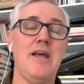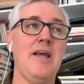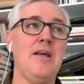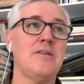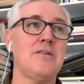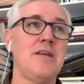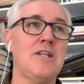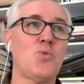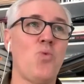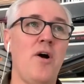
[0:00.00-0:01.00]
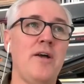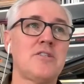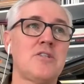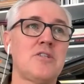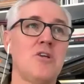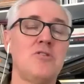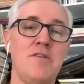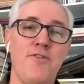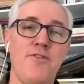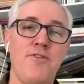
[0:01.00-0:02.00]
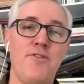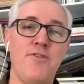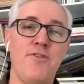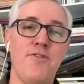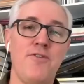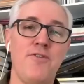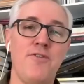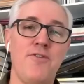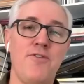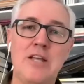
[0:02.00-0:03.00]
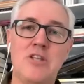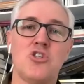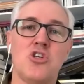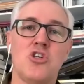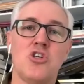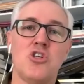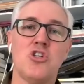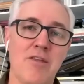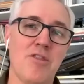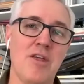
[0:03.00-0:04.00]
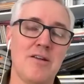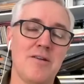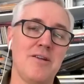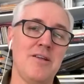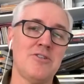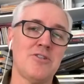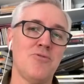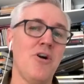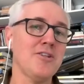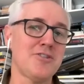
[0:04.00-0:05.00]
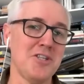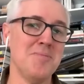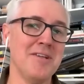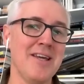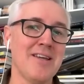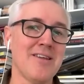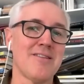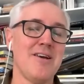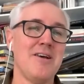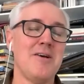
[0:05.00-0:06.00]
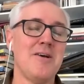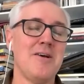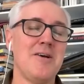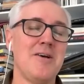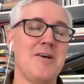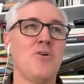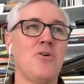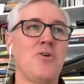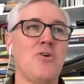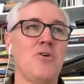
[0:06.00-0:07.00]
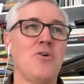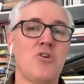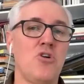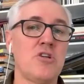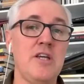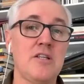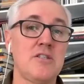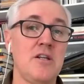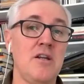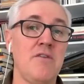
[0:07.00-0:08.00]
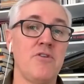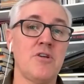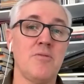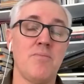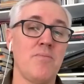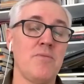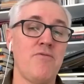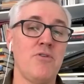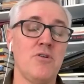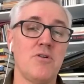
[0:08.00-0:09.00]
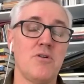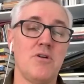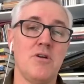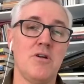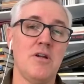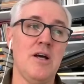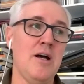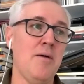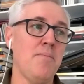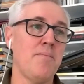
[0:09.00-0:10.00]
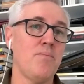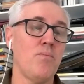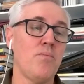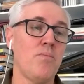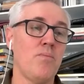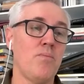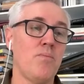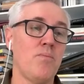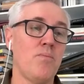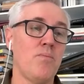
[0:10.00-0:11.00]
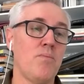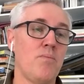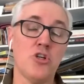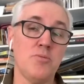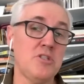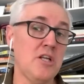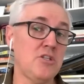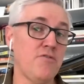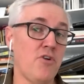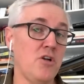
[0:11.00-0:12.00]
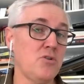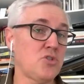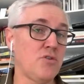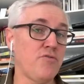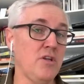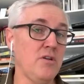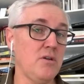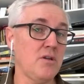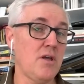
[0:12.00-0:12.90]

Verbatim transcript: And that's why it's so difficult to come up with a sermon length that is the right sermon length, because in different contexts and in different different um, both the circumstance you find yourself in